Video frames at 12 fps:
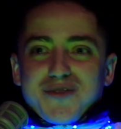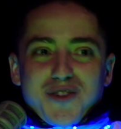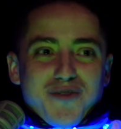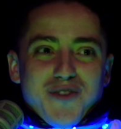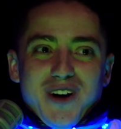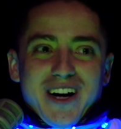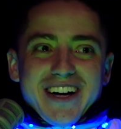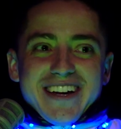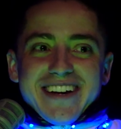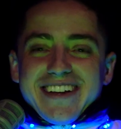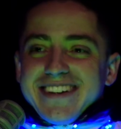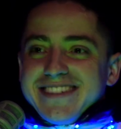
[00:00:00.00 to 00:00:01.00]
for
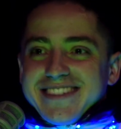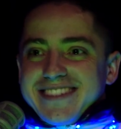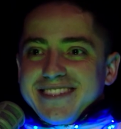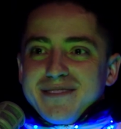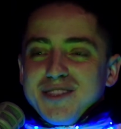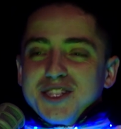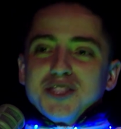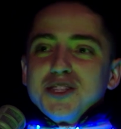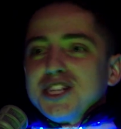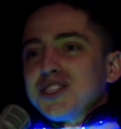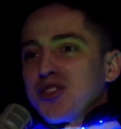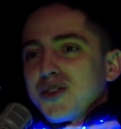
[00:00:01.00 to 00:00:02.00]
fun and just to throw
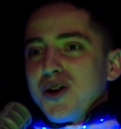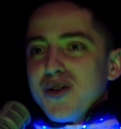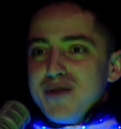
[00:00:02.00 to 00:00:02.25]
them.